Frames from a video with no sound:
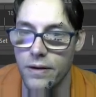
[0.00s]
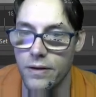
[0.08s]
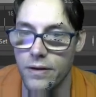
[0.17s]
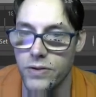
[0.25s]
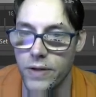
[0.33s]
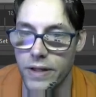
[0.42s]

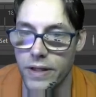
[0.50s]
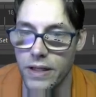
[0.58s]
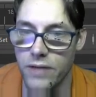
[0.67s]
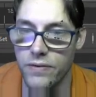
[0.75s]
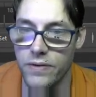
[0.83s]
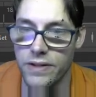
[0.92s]
Try to
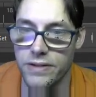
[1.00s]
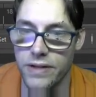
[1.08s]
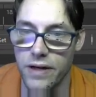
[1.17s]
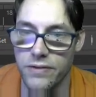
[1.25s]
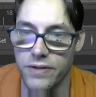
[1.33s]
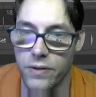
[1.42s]
even this
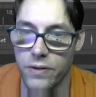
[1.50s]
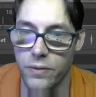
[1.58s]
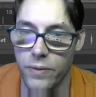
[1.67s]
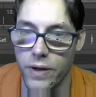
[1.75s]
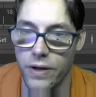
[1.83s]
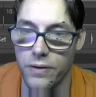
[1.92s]
out as I go
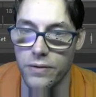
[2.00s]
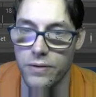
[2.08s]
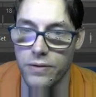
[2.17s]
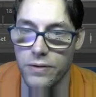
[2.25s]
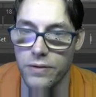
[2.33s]
around.